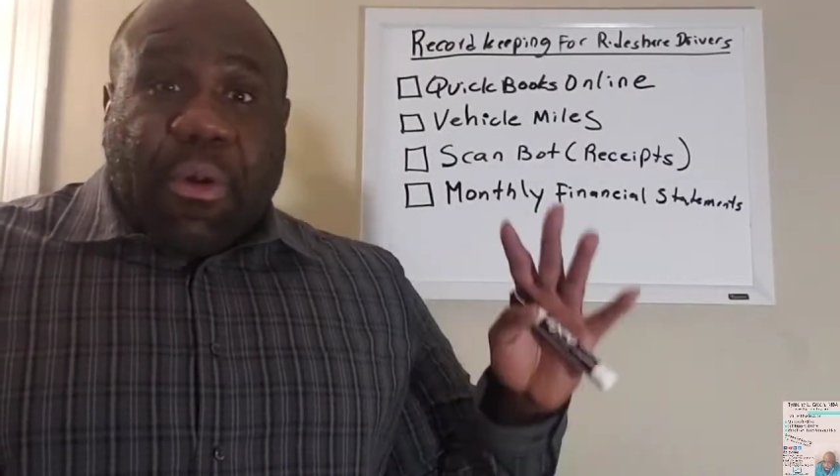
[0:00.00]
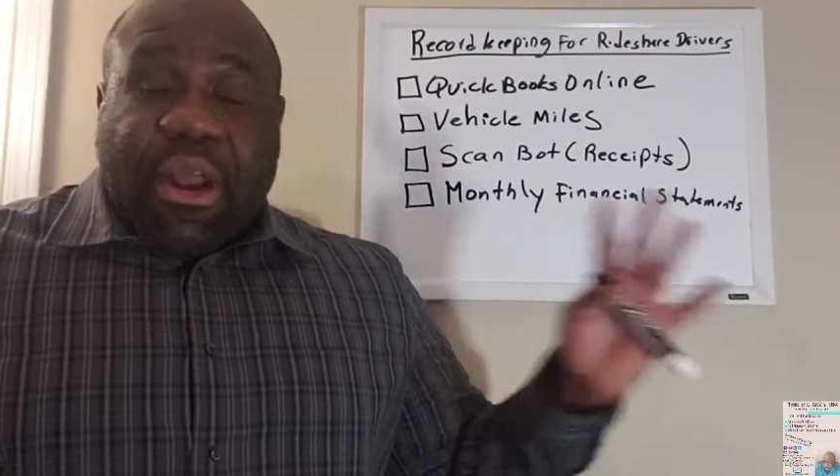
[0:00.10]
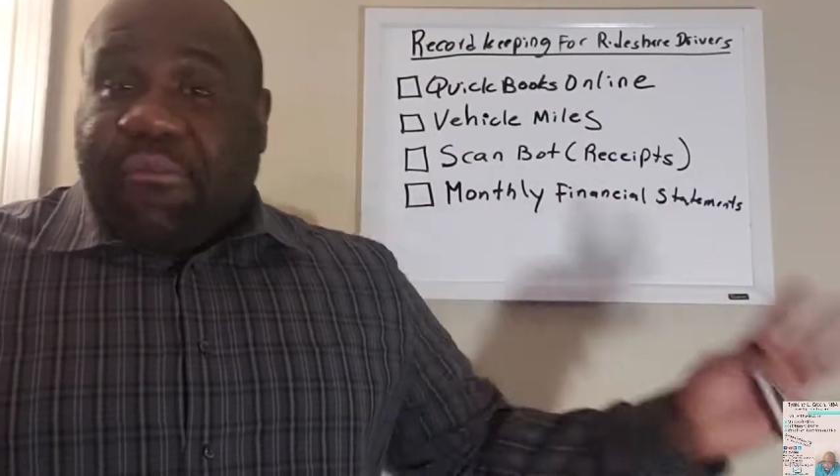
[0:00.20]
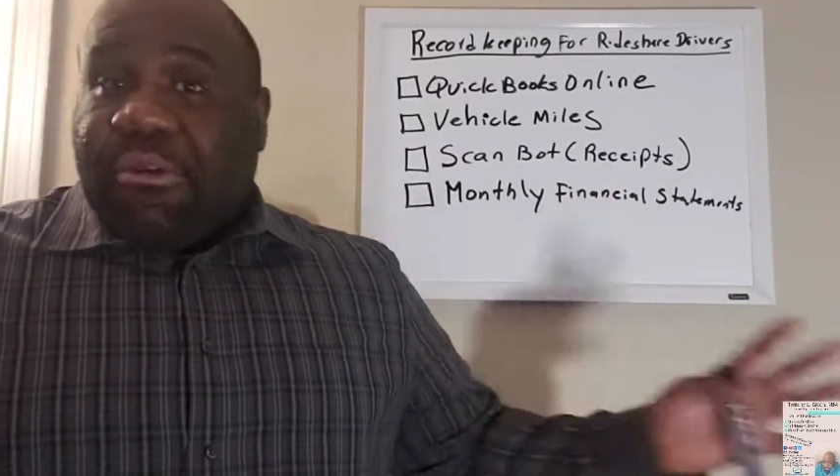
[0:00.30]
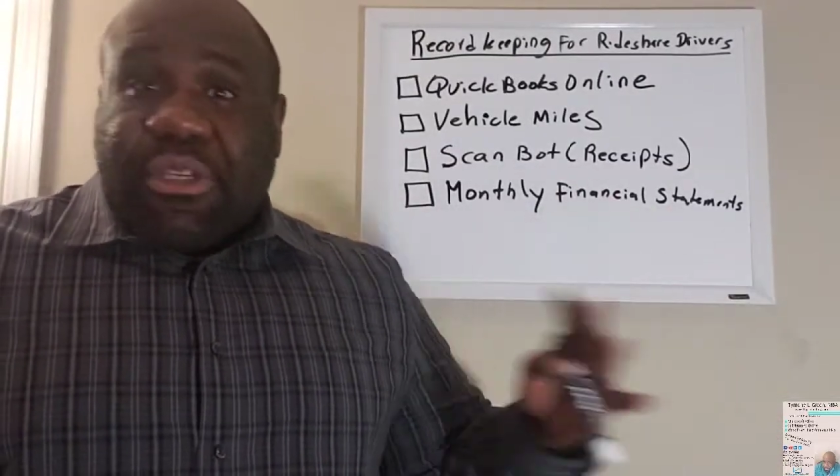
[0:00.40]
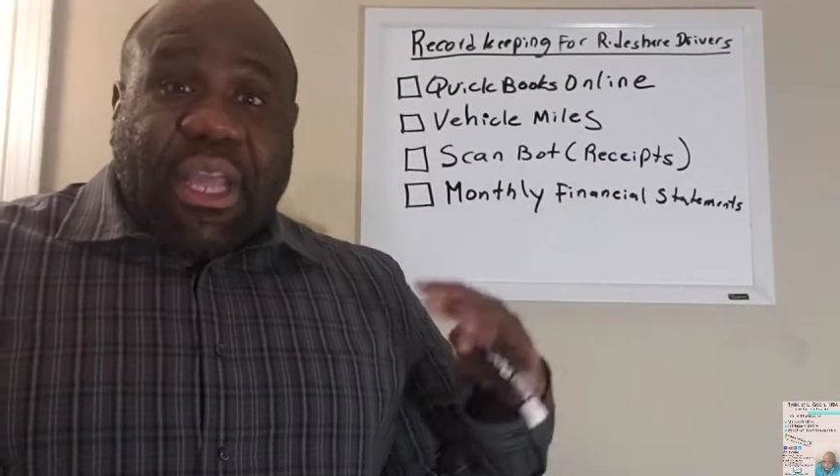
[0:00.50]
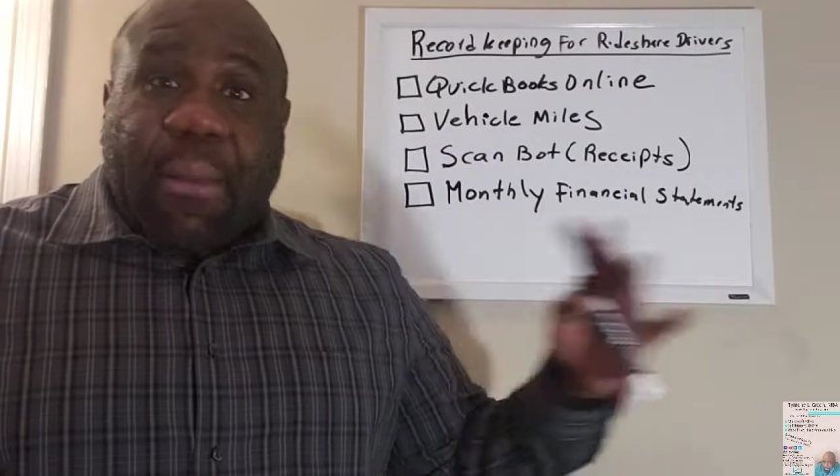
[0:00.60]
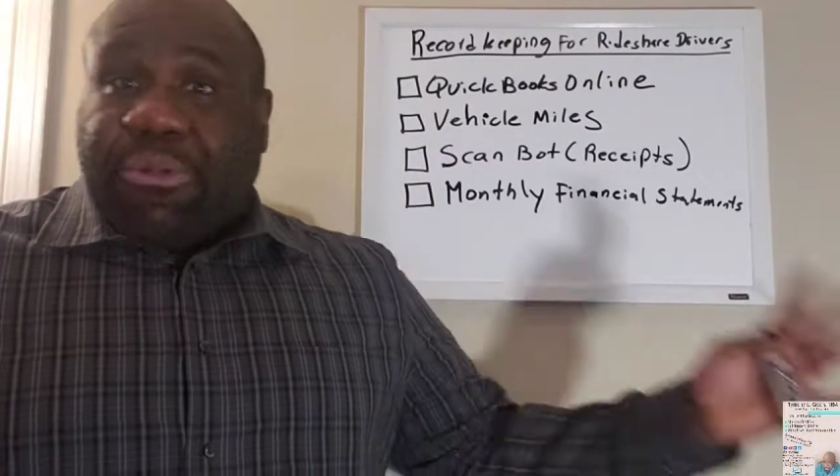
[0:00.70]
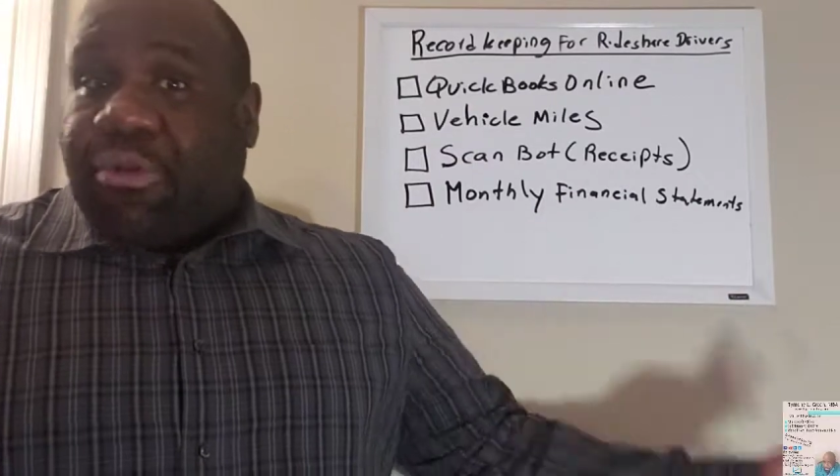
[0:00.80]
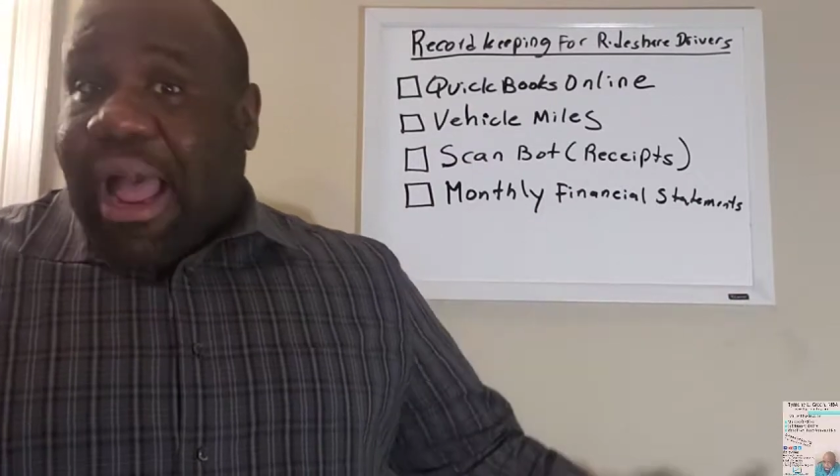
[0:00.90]
whatever you
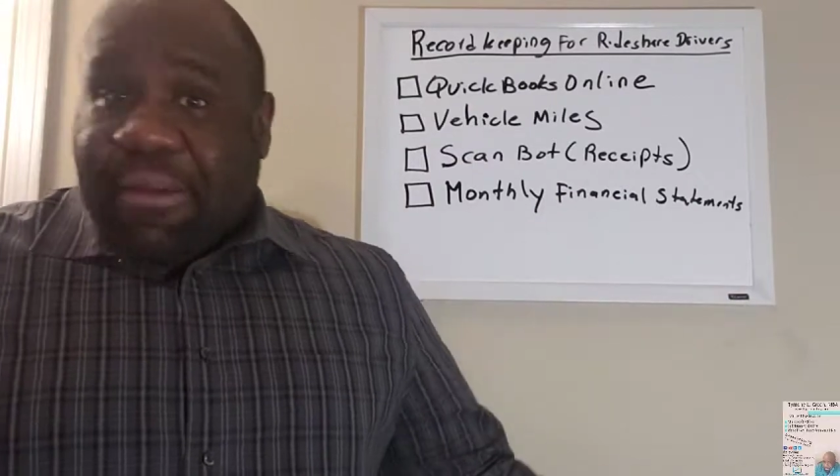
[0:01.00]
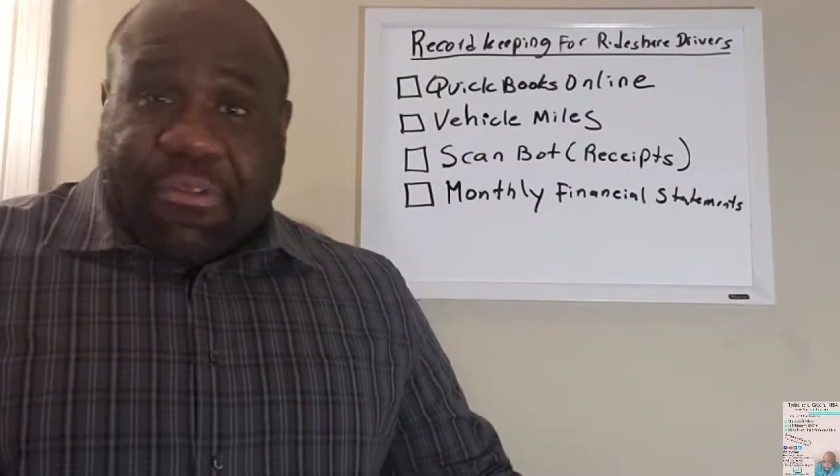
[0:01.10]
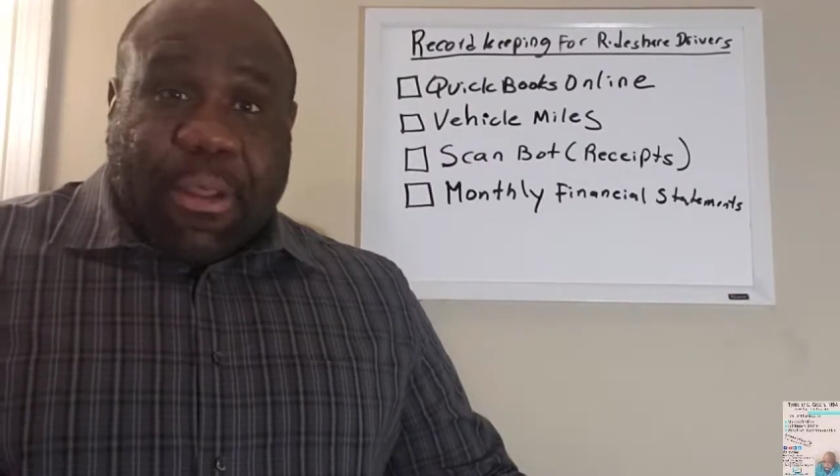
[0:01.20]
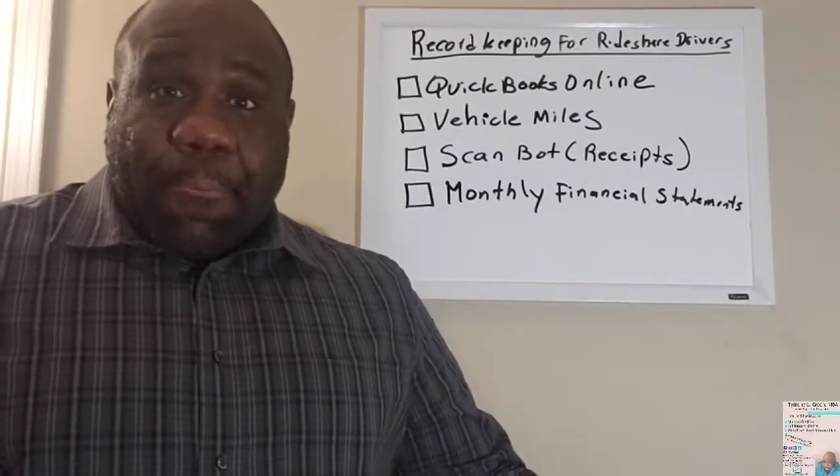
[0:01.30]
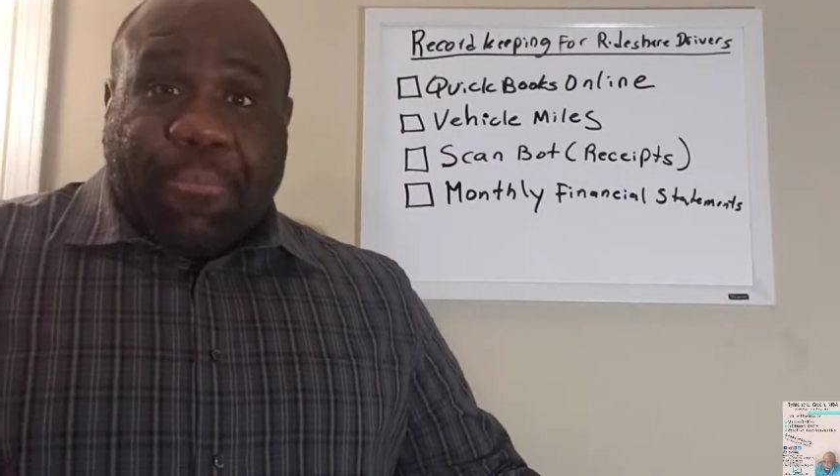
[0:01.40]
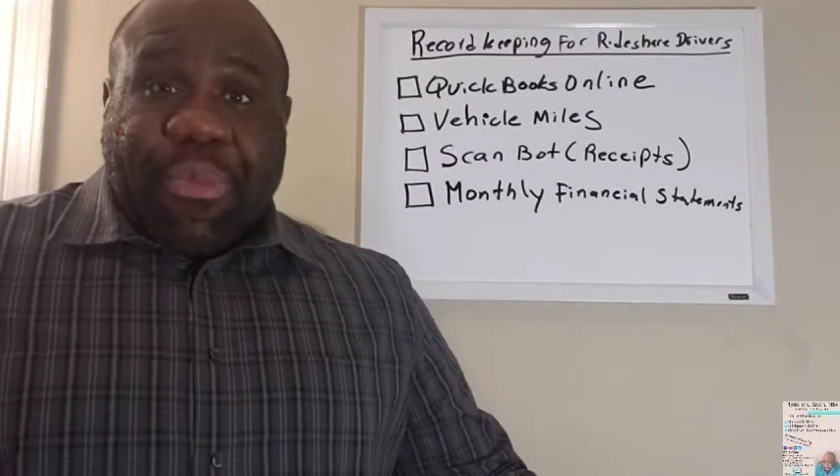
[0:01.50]
stop driving,